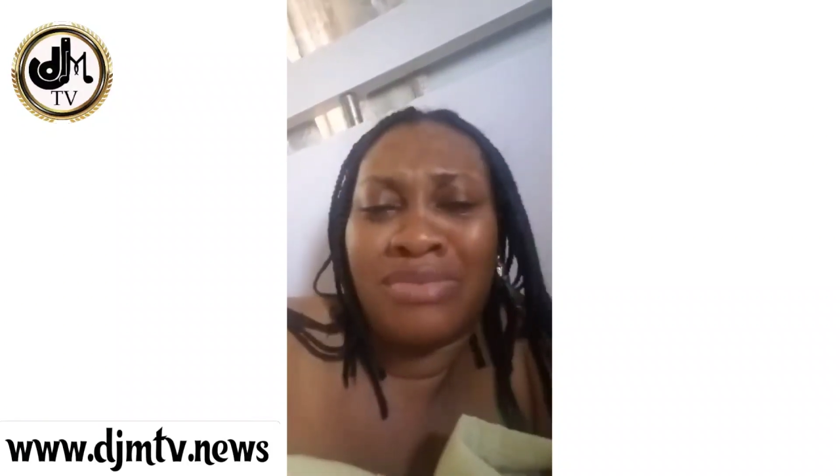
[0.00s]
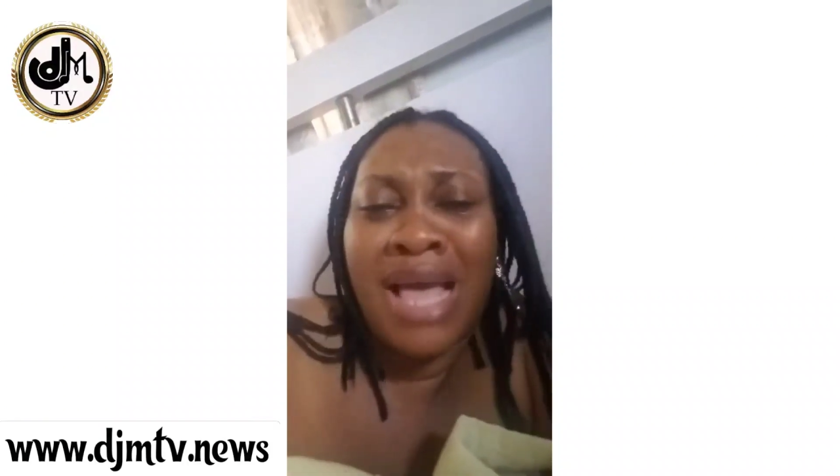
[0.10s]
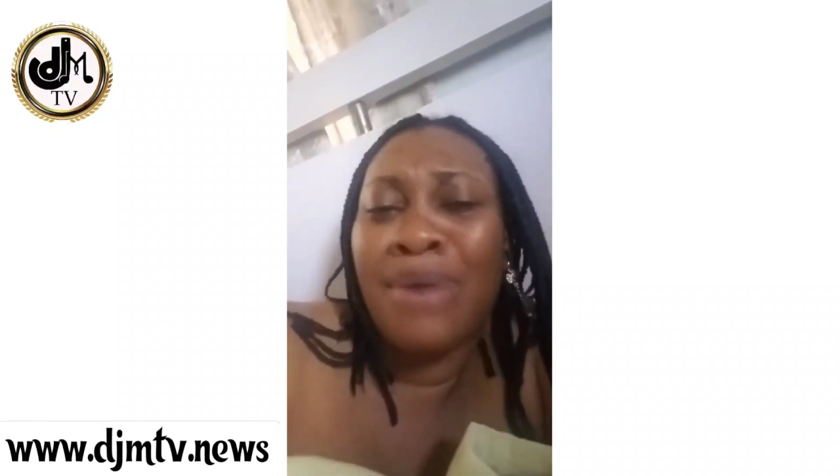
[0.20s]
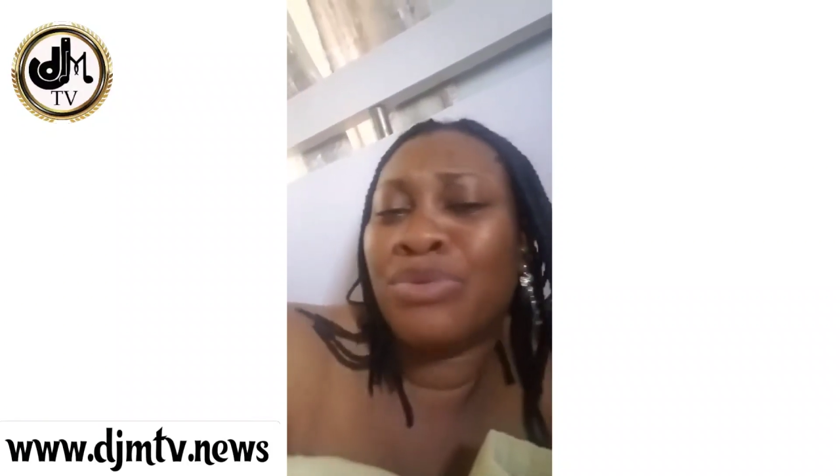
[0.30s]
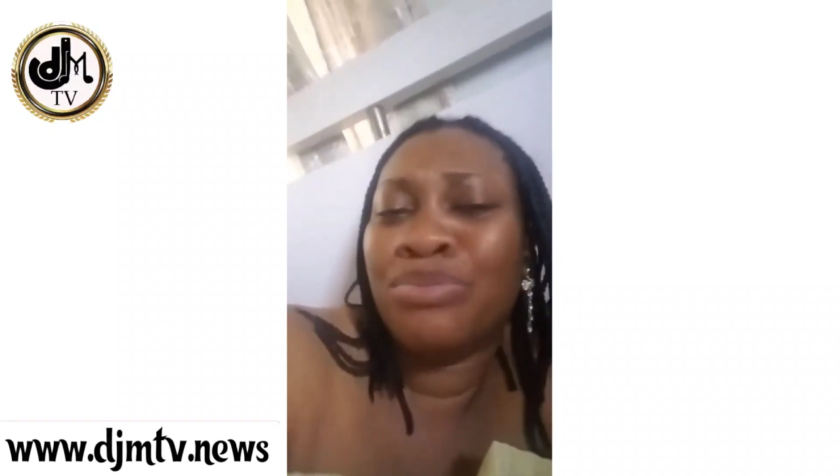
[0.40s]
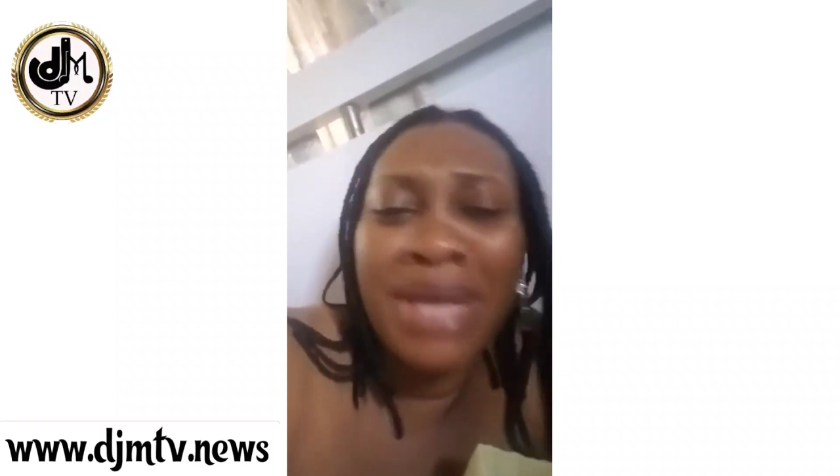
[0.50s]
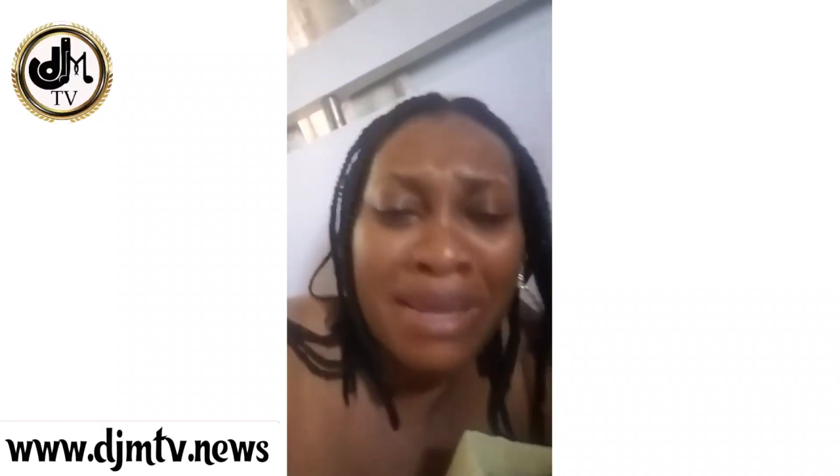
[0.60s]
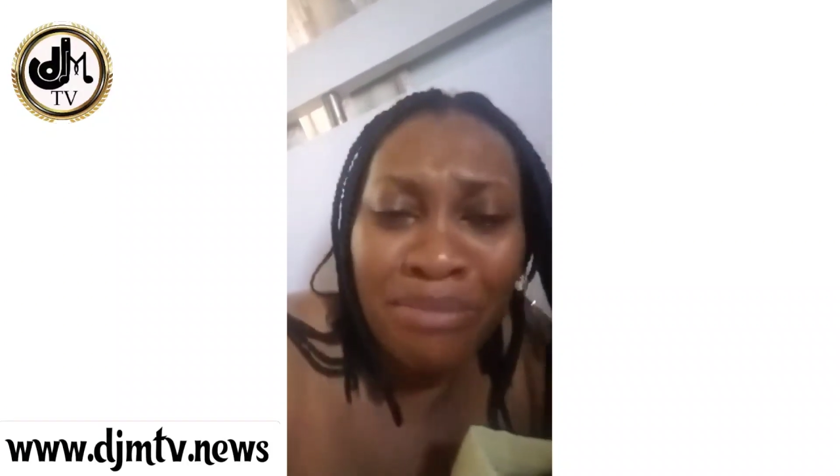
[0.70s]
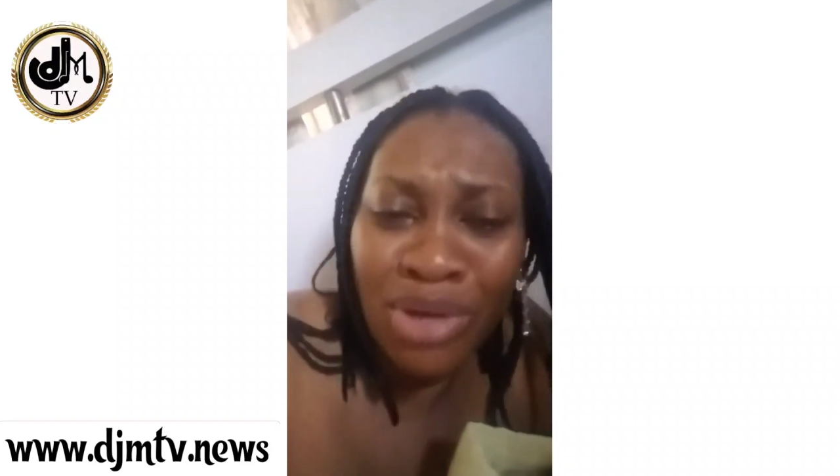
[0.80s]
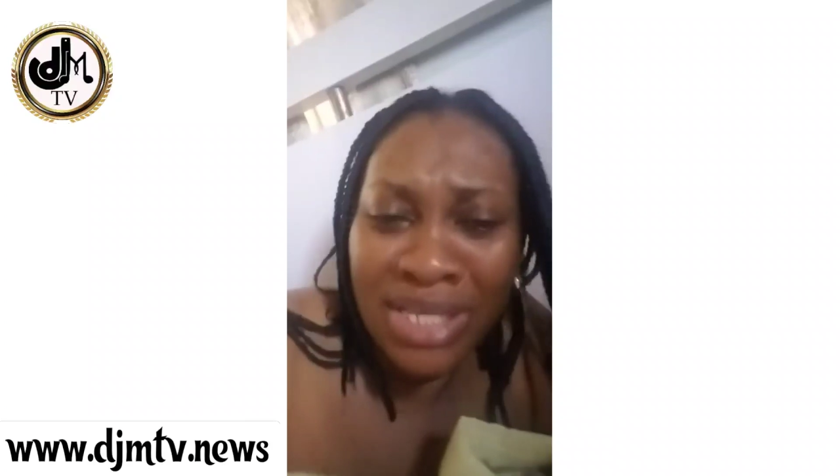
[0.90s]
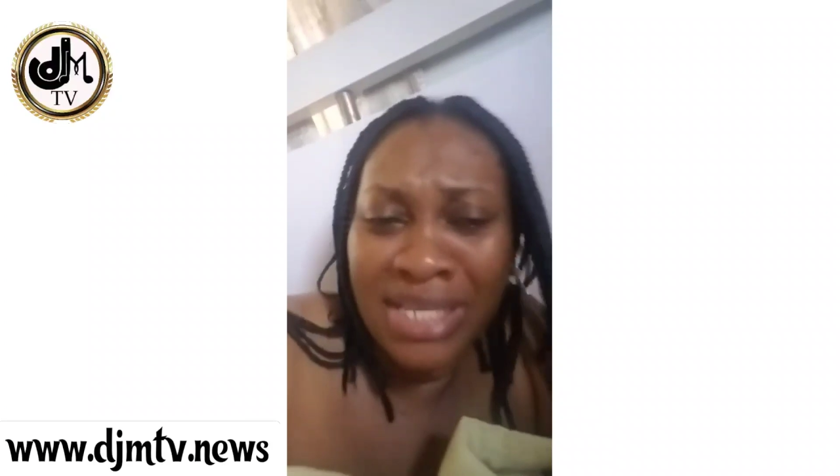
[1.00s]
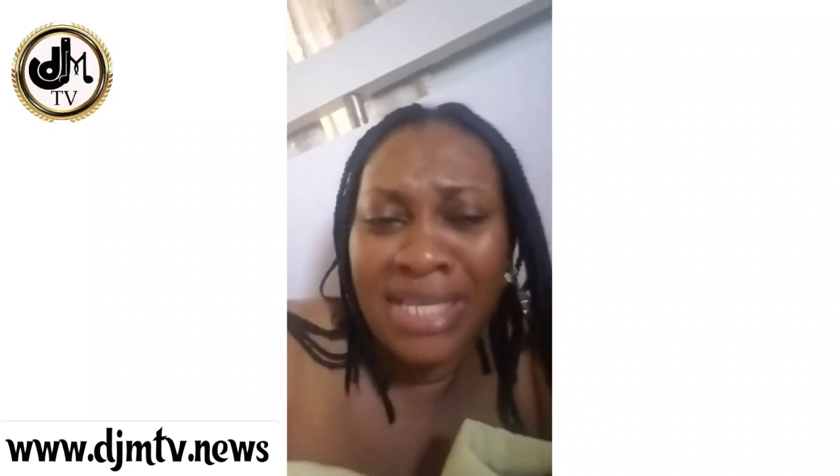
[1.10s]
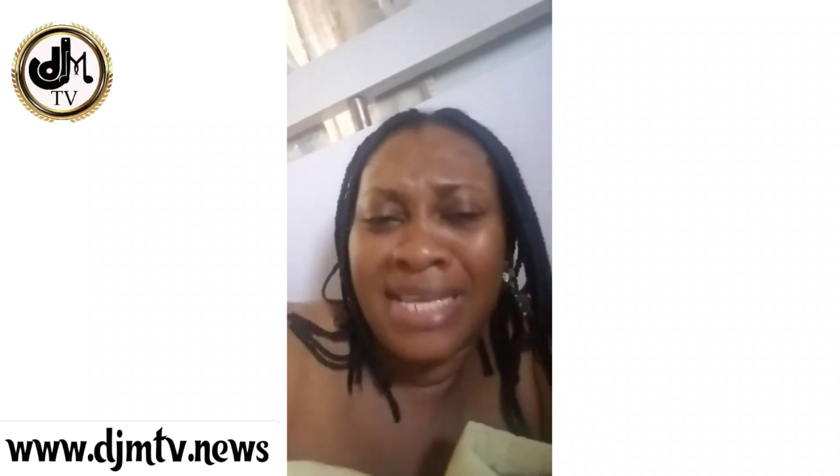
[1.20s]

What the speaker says: how we make money.